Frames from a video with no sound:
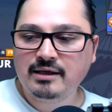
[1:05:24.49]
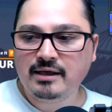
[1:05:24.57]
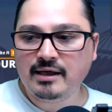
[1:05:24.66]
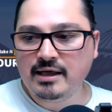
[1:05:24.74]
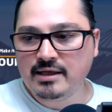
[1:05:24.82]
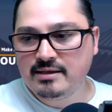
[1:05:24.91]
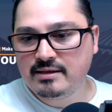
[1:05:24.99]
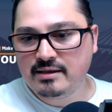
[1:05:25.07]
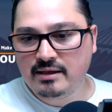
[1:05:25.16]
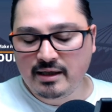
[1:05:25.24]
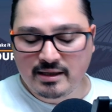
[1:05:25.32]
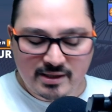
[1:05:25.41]
it's
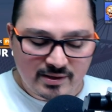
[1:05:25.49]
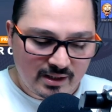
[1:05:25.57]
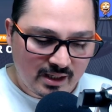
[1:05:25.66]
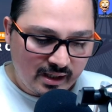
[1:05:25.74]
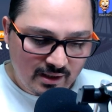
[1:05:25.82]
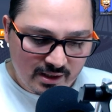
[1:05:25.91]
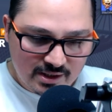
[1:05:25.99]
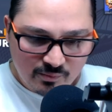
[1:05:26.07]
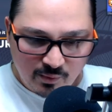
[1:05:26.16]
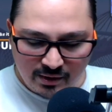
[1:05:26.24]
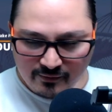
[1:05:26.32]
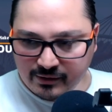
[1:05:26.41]
it's uh, it's
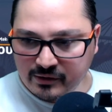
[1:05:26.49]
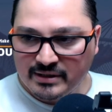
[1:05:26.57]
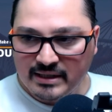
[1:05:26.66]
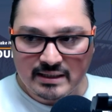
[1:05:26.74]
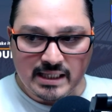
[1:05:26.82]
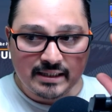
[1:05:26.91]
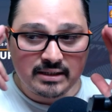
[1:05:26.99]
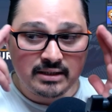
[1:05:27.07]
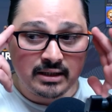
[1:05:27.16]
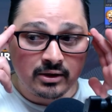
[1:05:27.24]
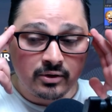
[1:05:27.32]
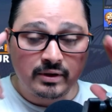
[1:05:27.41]
one of those things that is
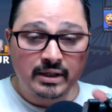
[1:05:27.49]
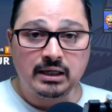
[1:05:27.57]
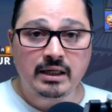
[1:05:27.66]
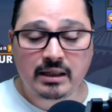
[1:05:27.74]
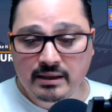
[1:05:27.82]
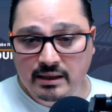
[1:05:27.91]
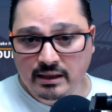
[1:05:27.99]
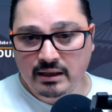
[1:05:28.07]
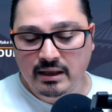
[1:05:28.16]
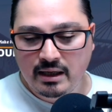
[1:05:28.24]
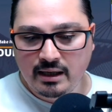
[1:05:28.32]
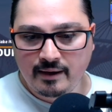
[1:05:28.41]
included in the
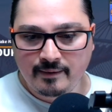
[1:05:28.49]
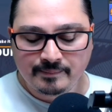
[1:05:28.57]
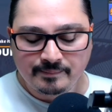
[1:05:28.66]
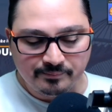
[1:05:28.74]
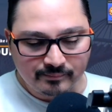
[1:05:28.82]
um,